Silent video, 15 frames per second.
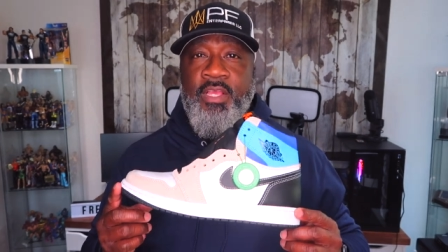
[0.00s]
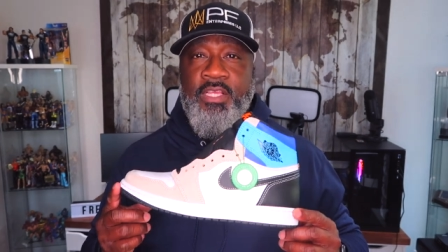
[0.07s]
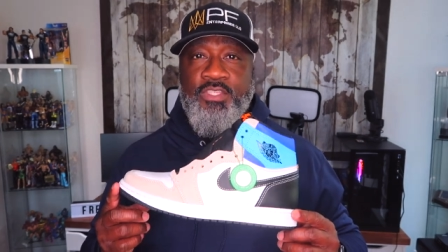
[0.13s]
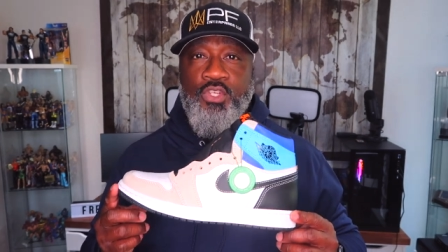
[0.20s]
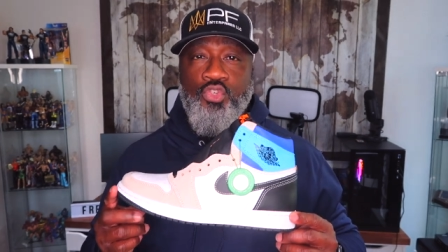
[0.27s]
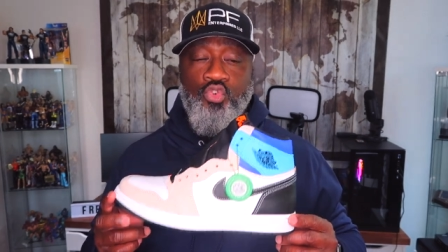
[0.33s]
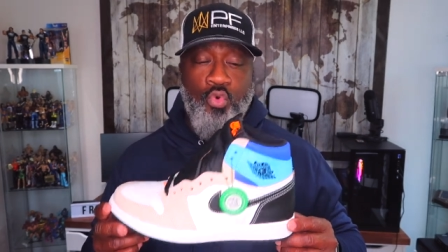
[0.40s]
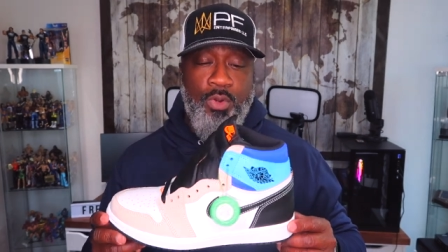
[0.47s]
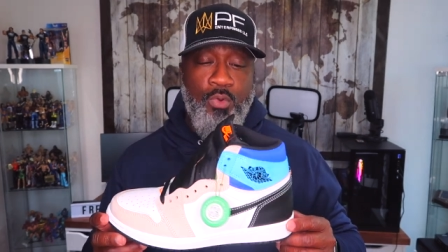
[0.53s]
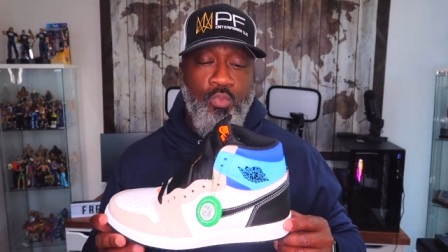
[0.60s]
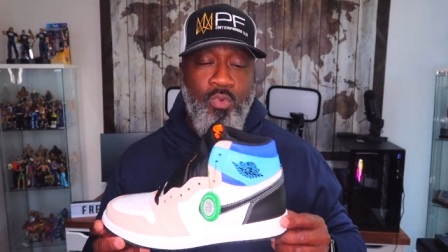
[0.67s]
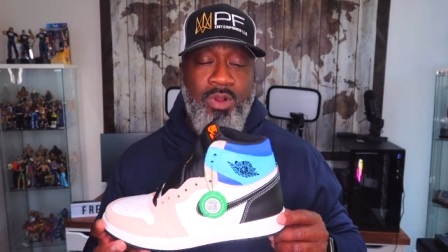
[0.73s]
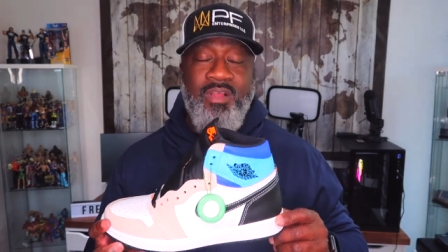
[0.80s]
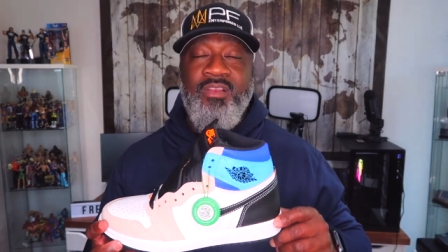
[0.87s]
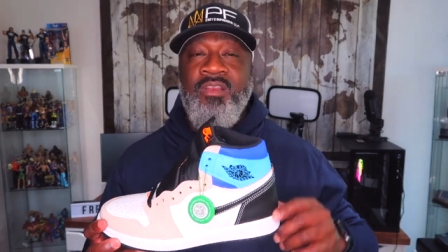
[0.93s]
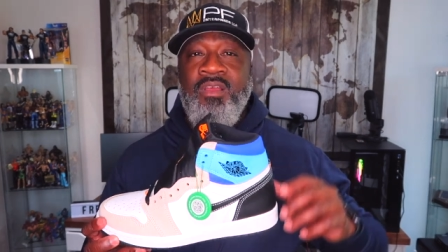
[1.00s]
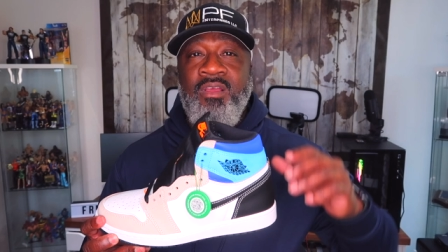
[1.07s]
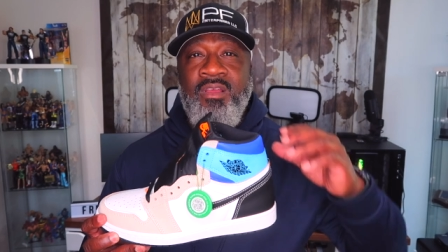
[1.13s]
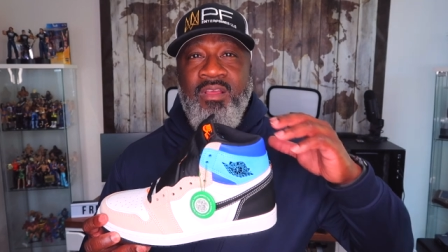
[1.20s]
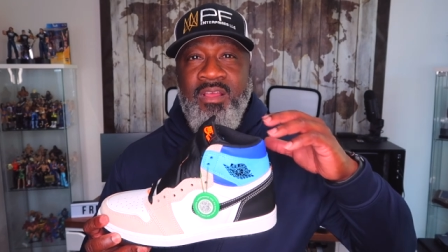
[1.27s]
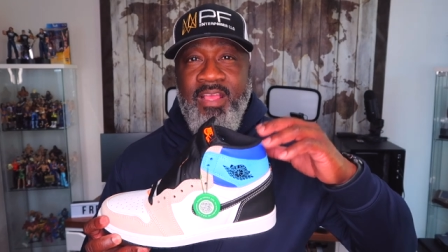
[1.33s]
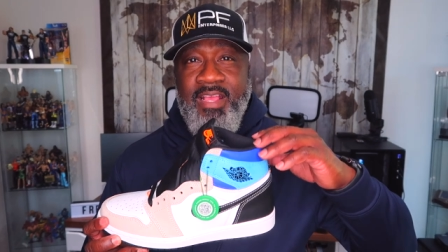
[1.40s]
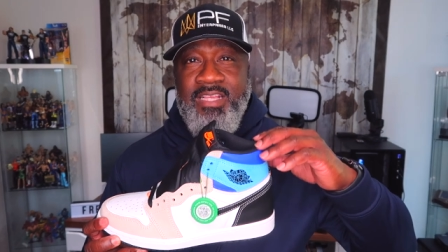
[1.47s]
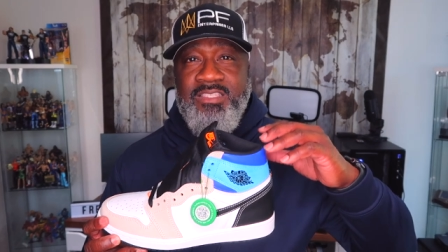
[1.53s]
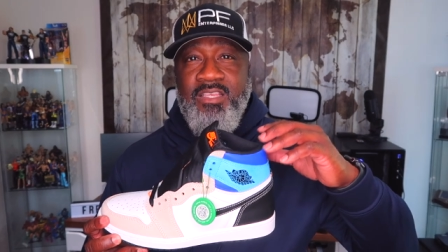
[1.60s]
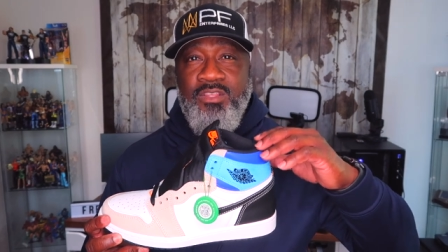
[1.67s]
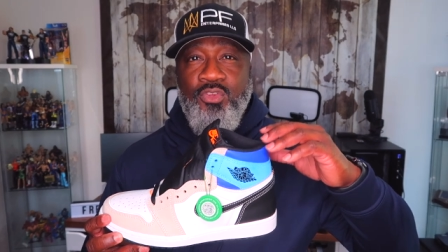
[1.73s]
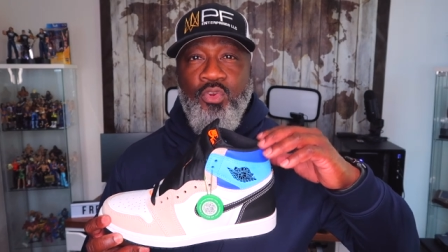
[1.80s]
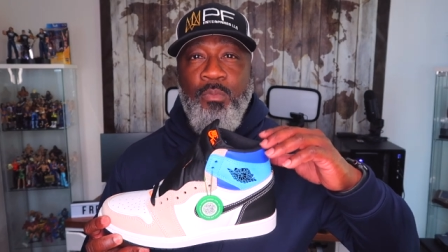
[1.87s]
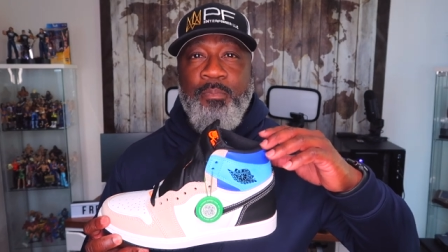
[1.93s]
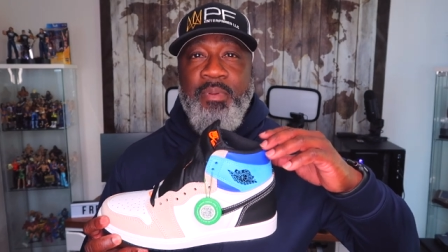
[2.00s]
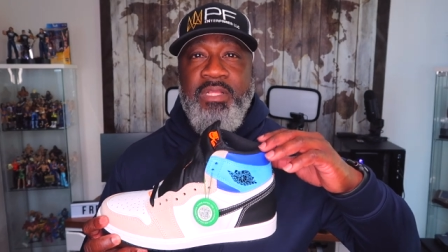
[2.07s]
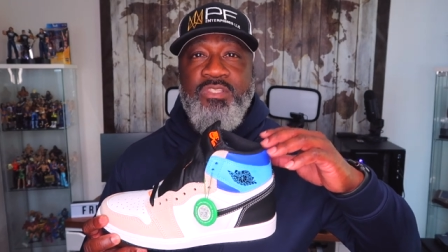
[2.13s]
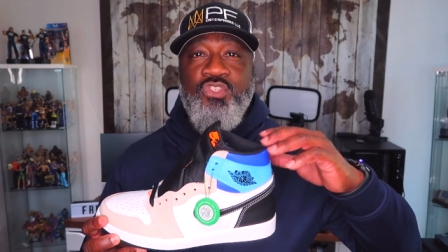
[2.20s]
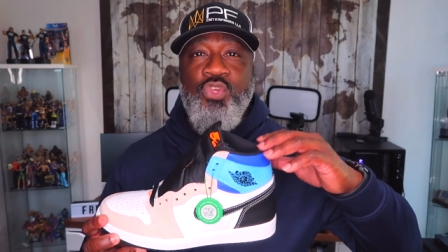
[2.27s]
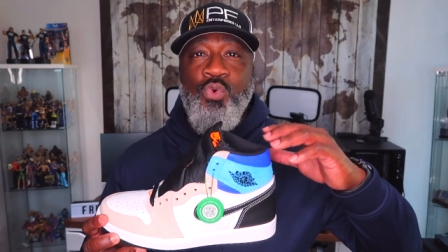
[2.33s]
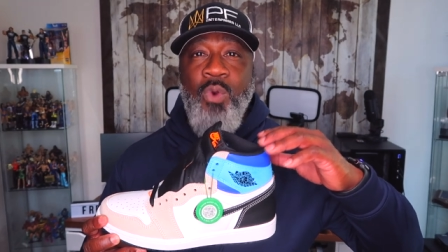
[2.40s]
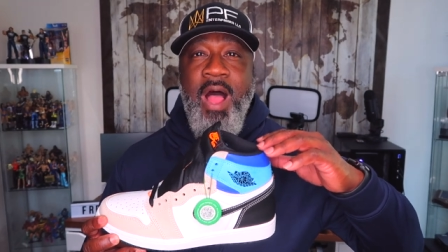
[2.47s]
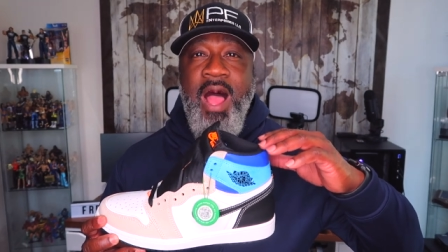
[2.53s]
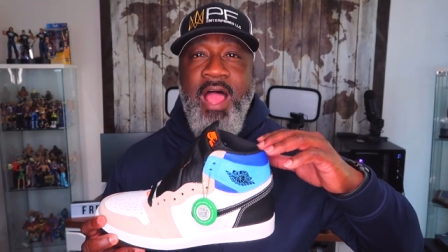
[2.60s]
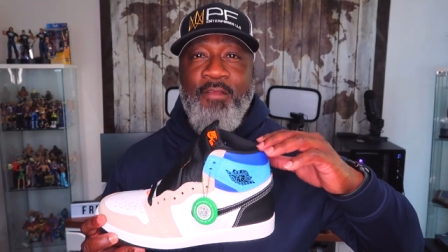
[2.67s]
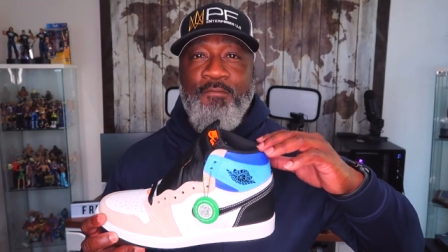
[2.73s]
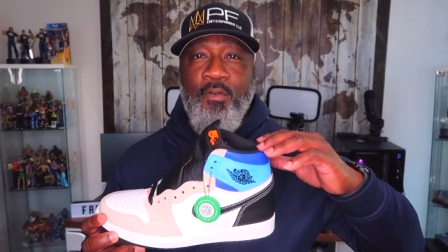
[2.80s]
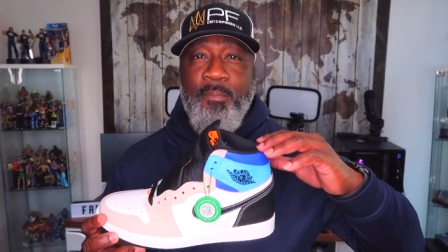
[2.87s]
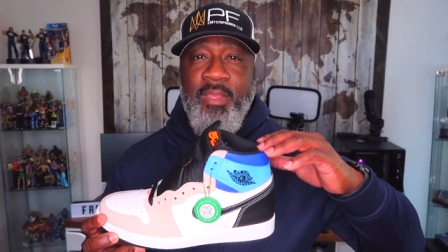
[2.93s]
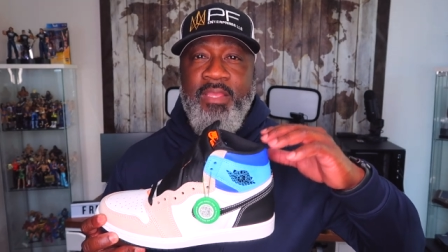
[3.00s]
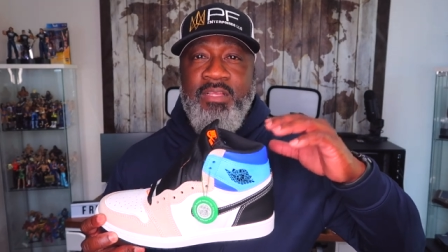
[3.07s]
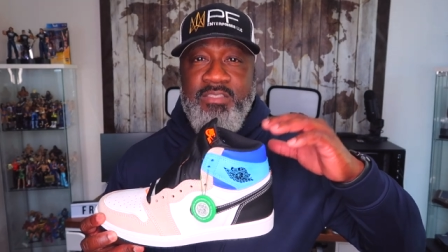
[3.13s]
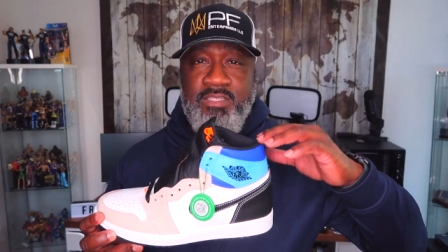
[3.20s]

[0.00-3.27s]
It's a Jordan 1 it's a little bit too high for me.